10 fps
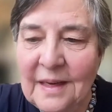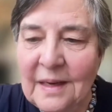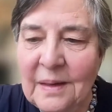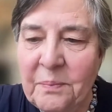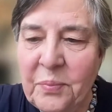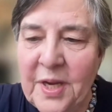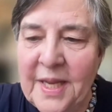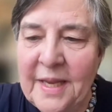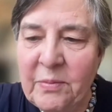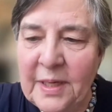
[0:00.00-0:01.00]
uh,
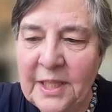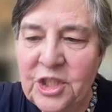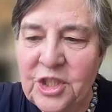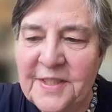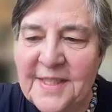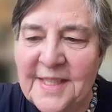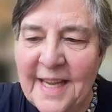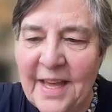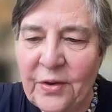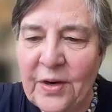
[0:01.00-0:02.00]
bringing religions
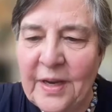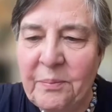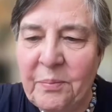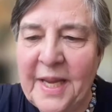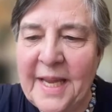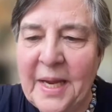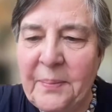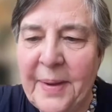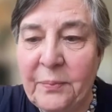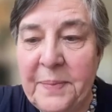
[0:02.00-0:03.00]
together and bringing
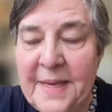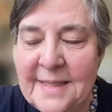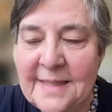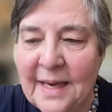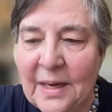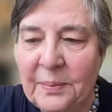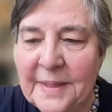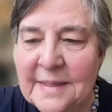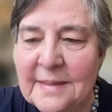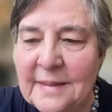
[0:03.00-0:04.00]
about peace
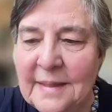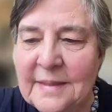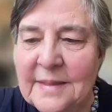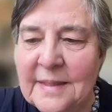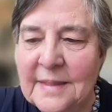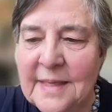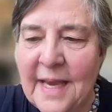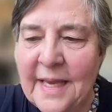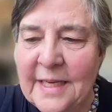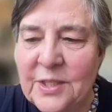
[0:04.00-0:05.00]
settlements in
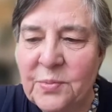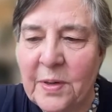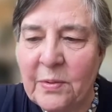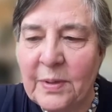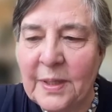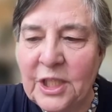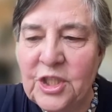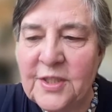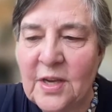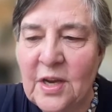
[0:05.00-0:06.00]
societies where
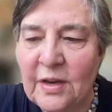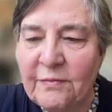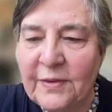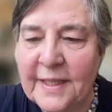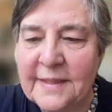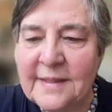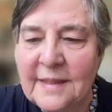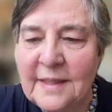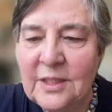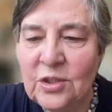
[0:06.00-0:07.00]
religious conflicts
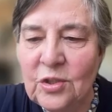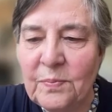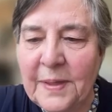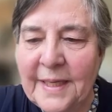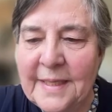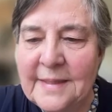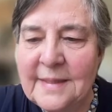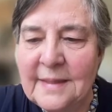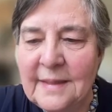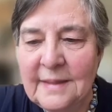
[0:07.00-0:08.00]
took place,
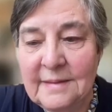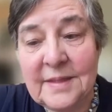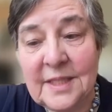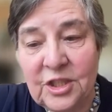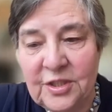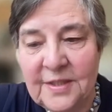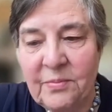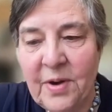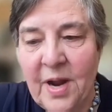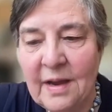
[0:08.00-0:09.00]
such as
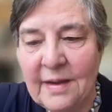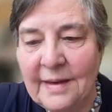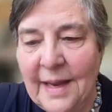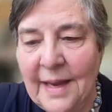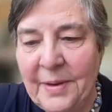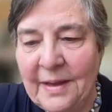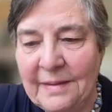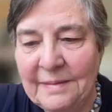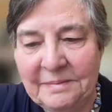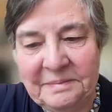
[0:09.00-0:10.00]
Iraq and
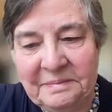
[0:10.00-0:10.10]
Lebanon?